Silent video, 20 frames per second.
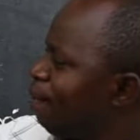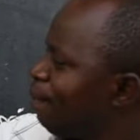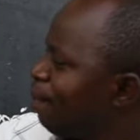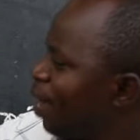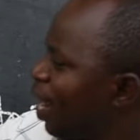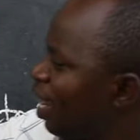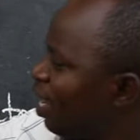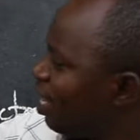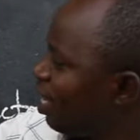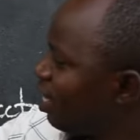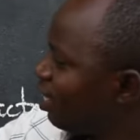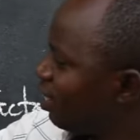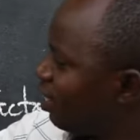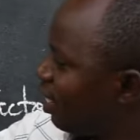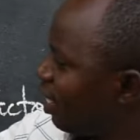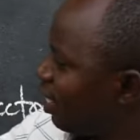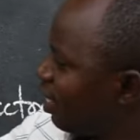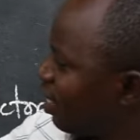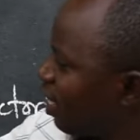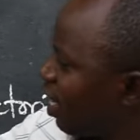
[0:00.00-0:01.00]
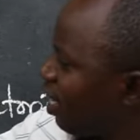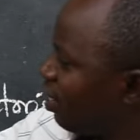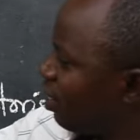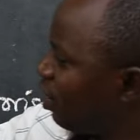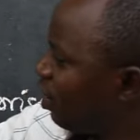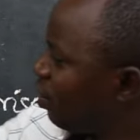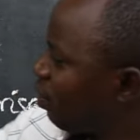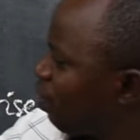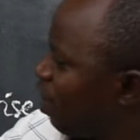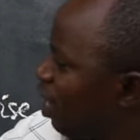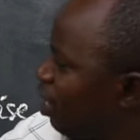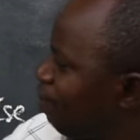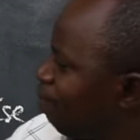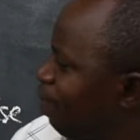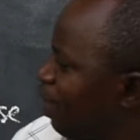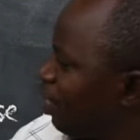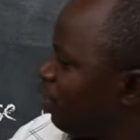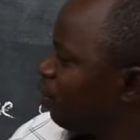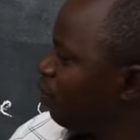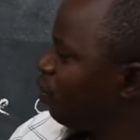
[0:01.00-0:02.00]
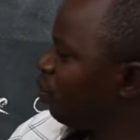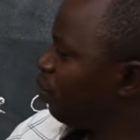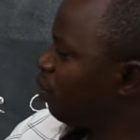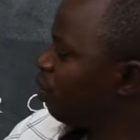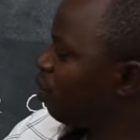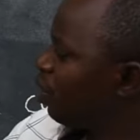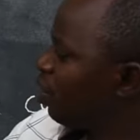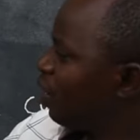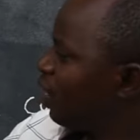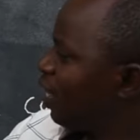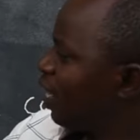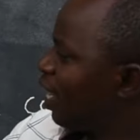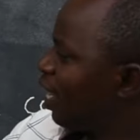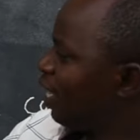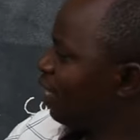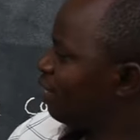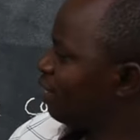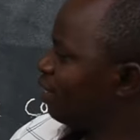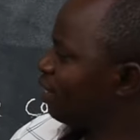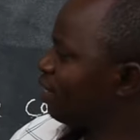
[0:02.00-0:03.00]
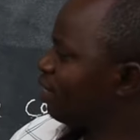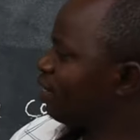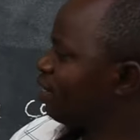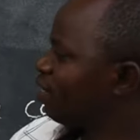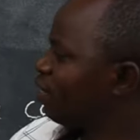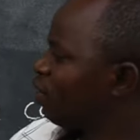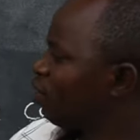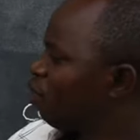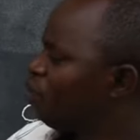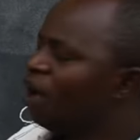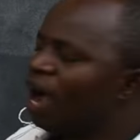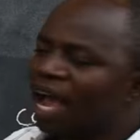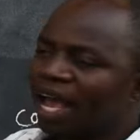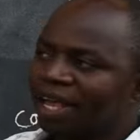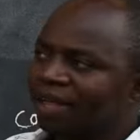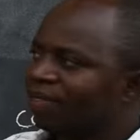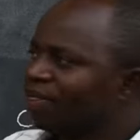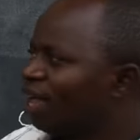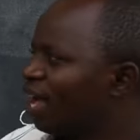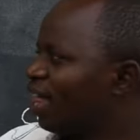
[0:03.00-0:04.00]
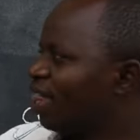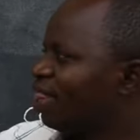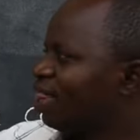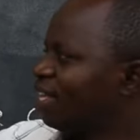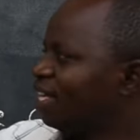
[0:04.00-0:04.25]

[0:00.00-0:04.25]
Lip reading: minus 6x squared plus 2xy.